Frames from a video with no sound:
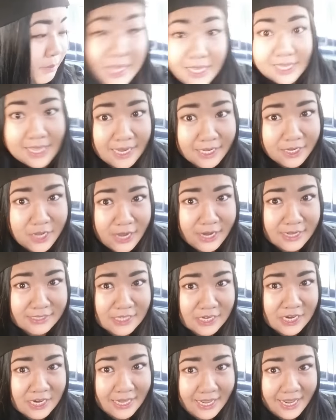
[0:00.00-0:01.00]
Big Hit got
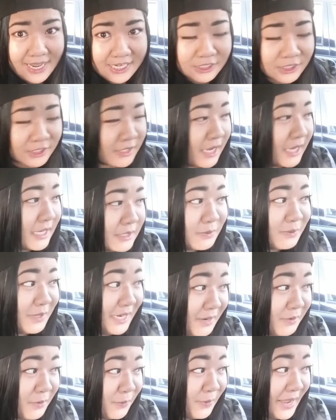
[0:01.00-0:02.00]
us on a leash because
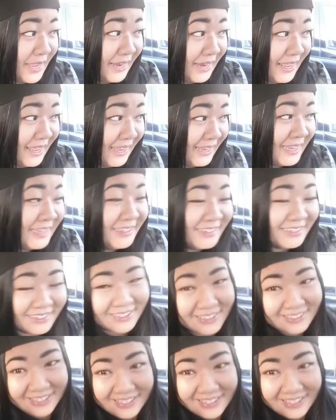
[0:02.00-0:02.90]
we are waiting.